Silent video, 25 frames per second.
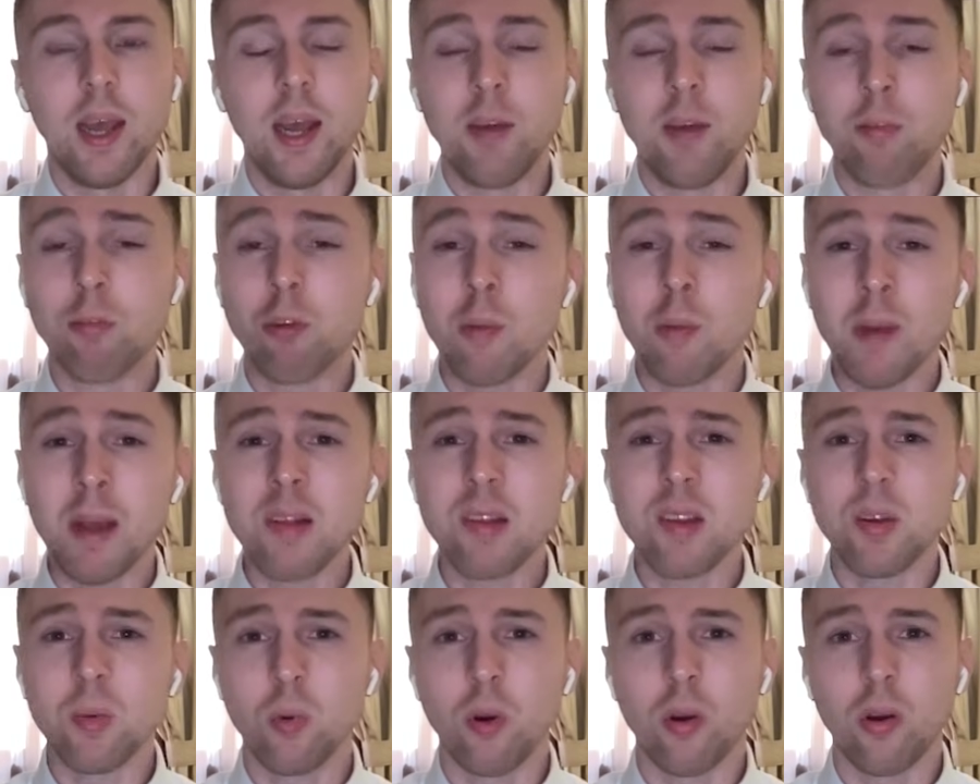And if
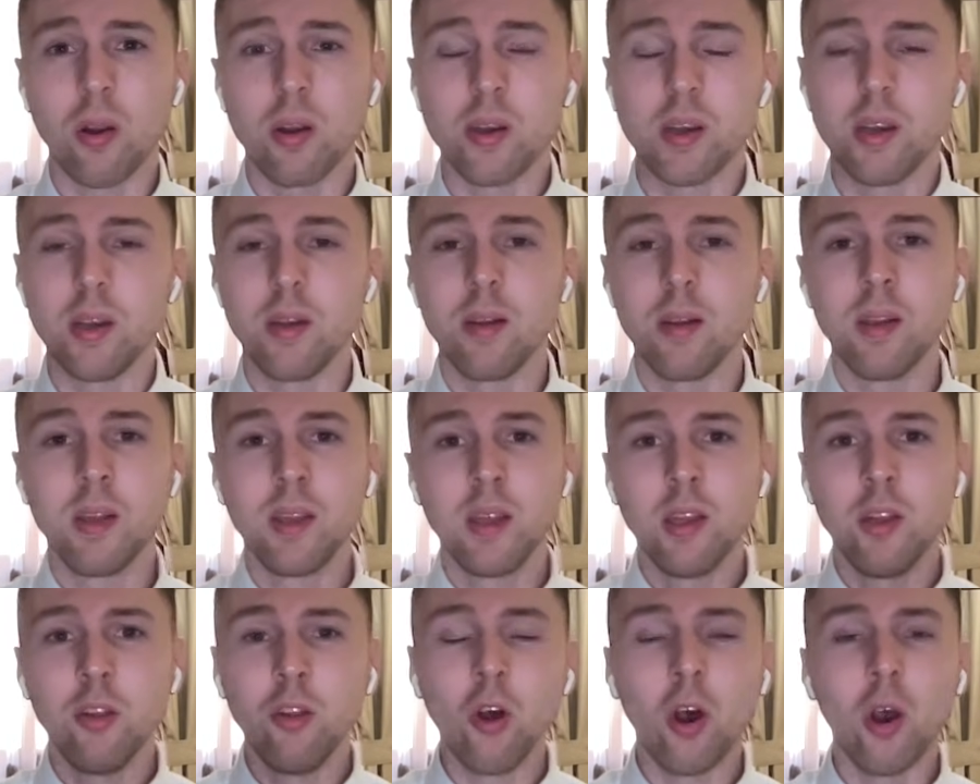Romantic Warrior can
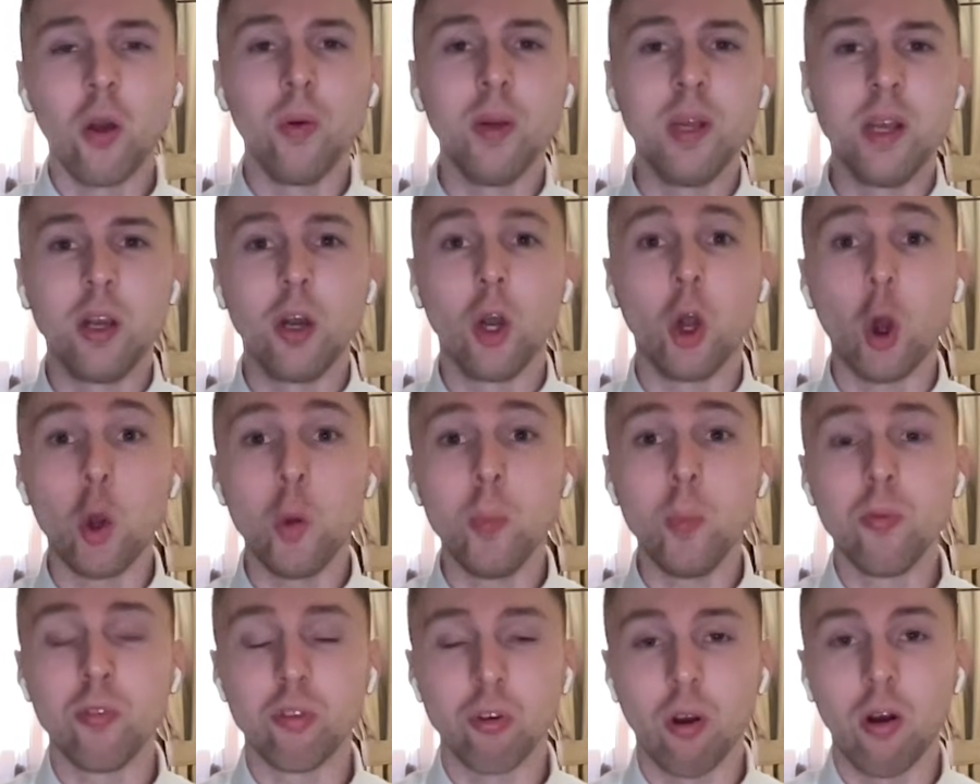not only
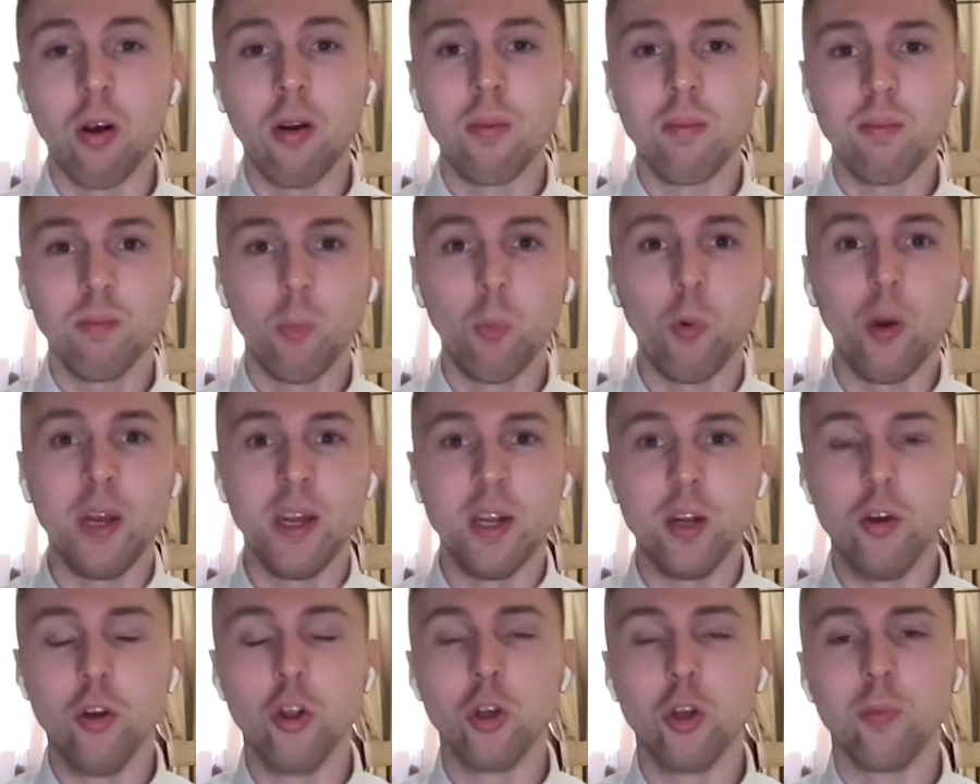globetrot, win
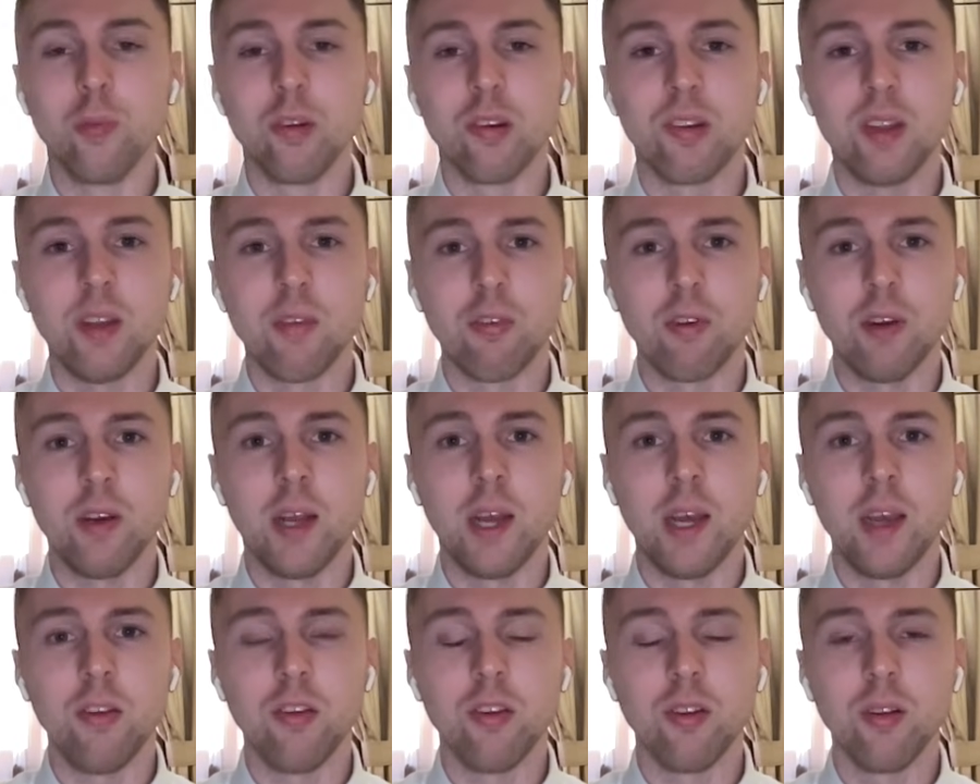in numerous different
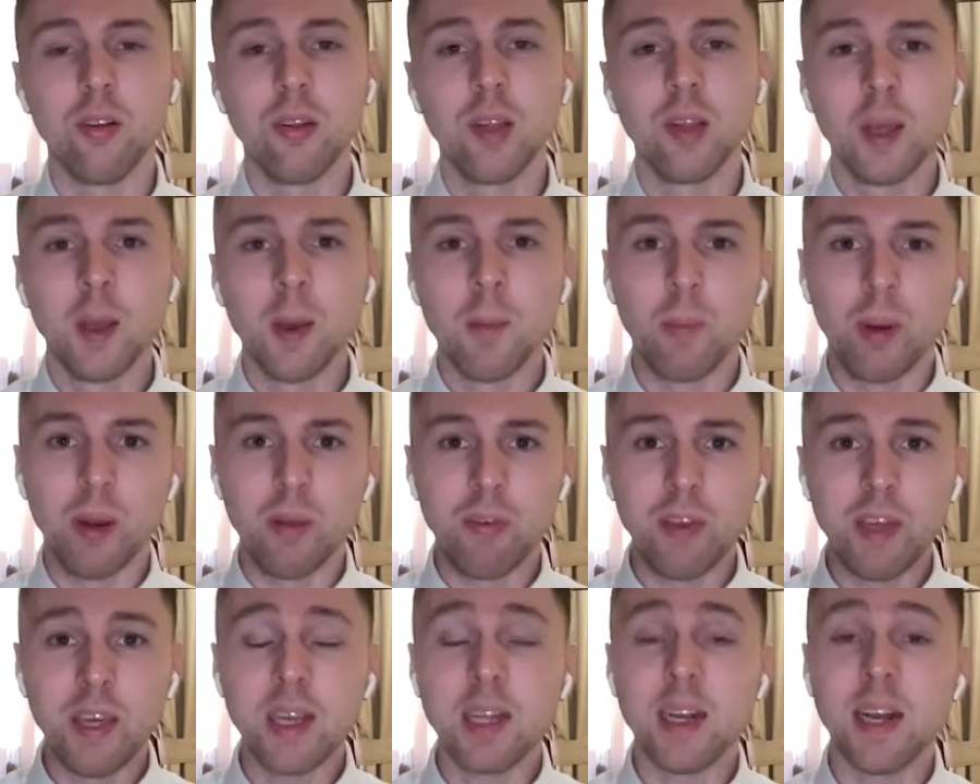nations, but if
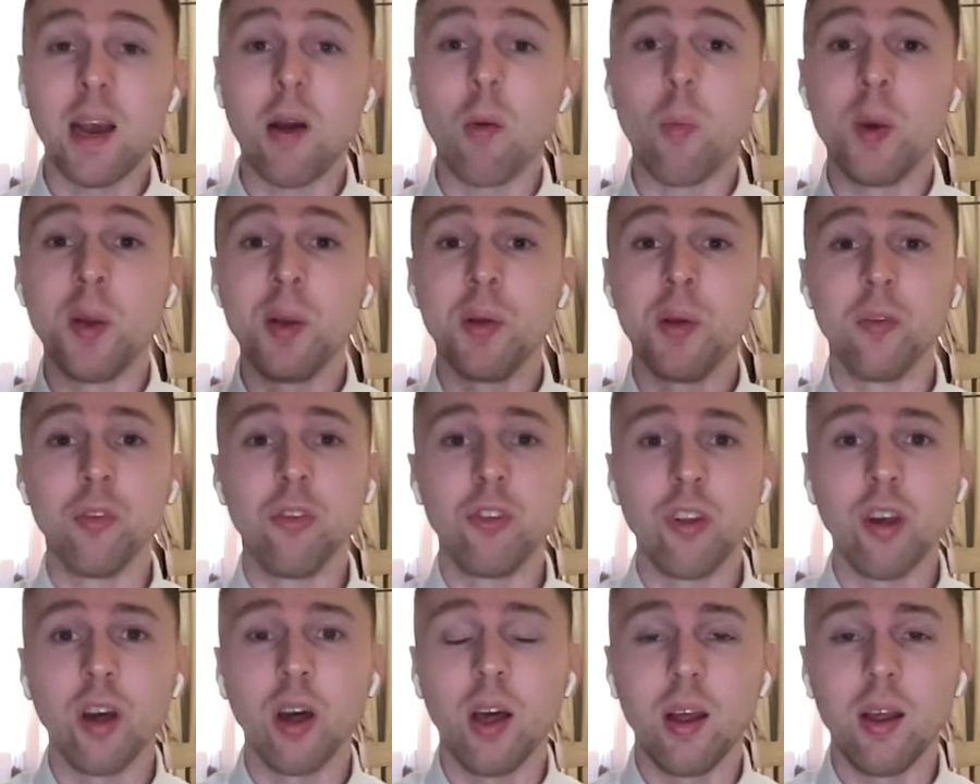he can now win on
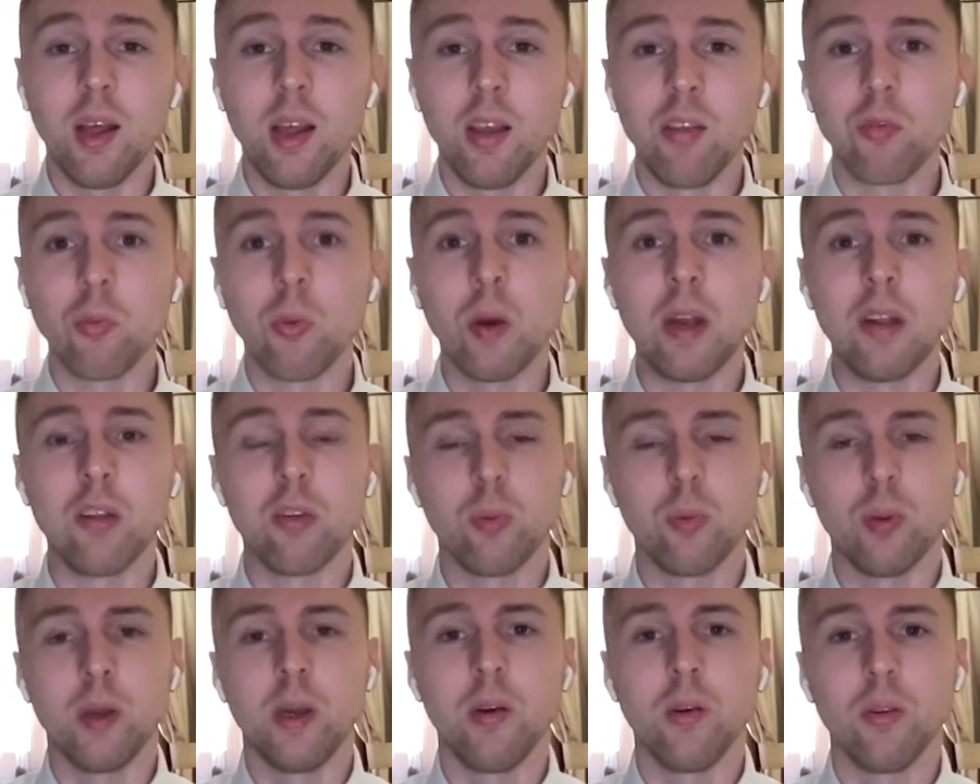dirt as well
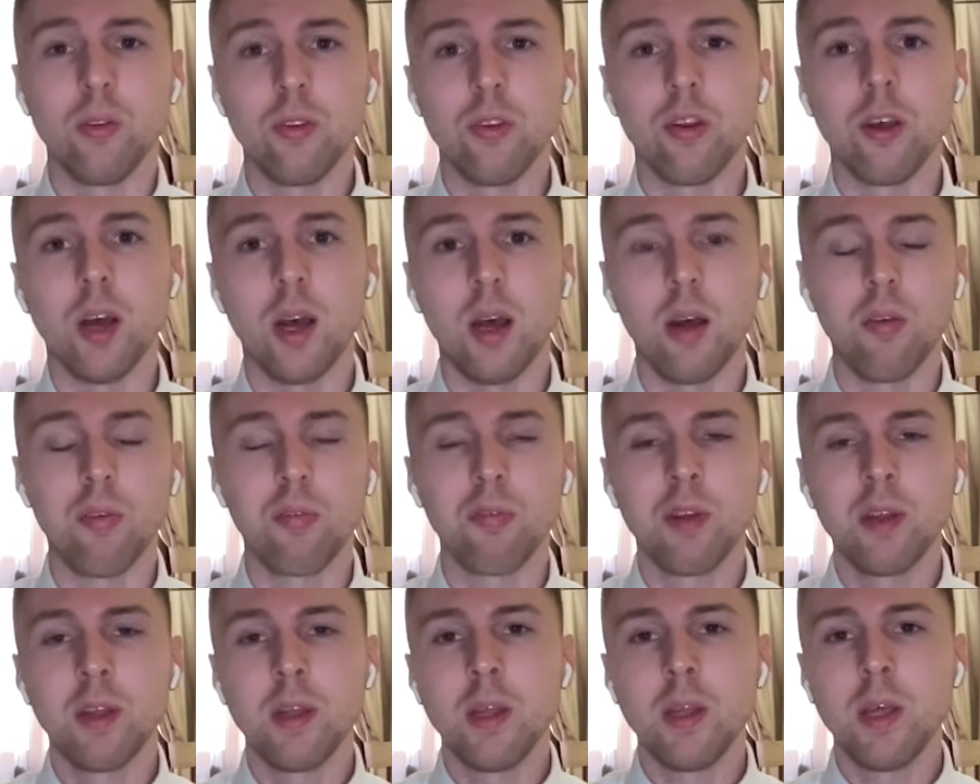as winning on turf,
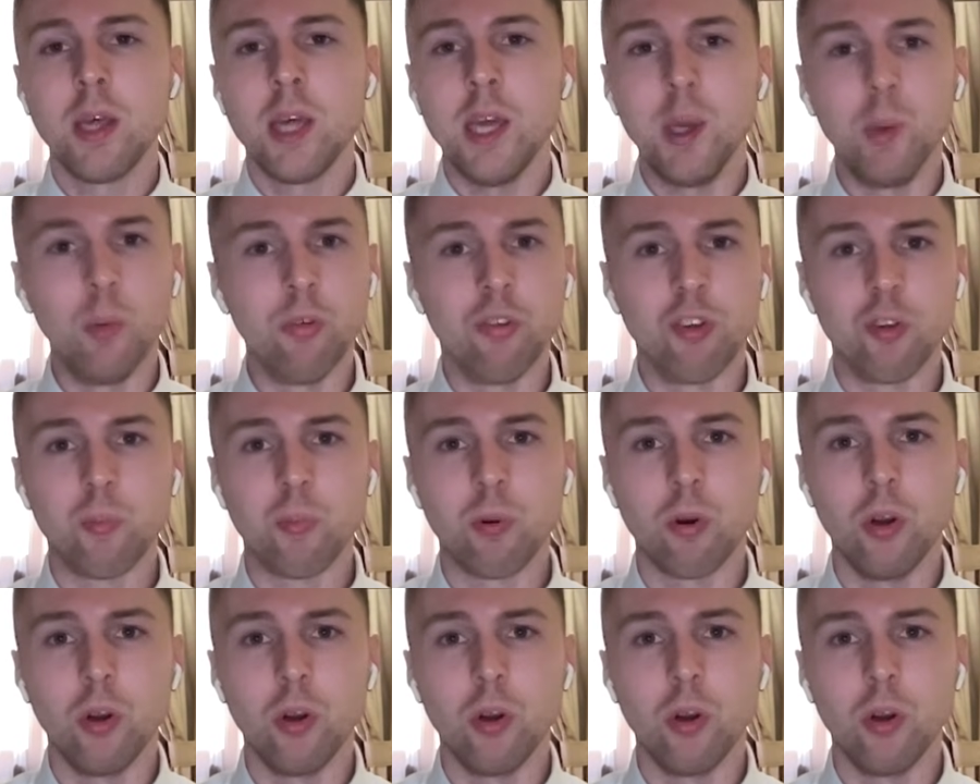he will just